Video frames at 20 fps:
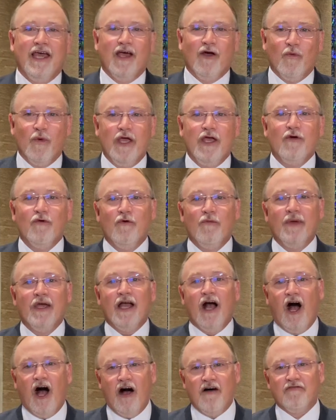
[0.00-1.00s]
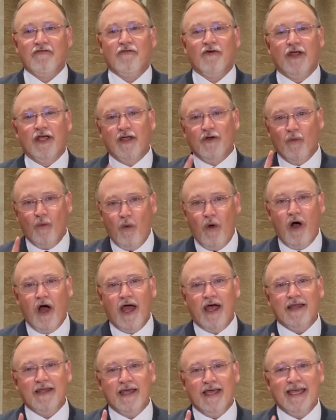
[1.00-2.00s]
we will be offering
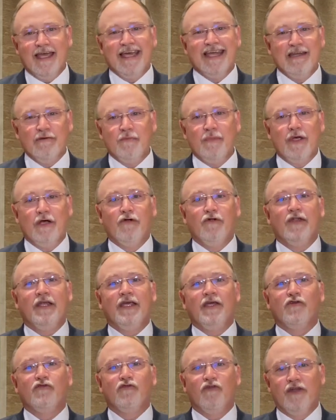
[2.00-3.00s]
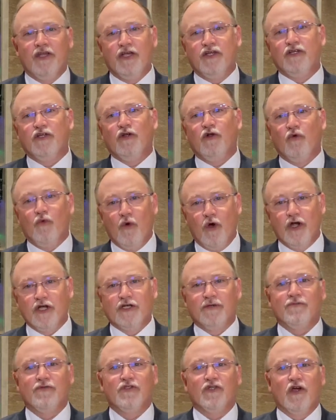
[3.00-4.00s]
one in-building traditional
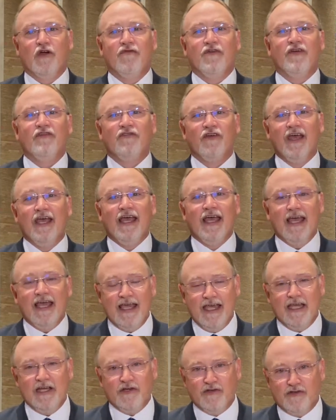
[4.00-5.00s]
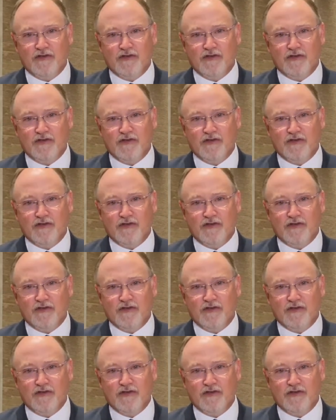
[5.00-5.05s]
worship service each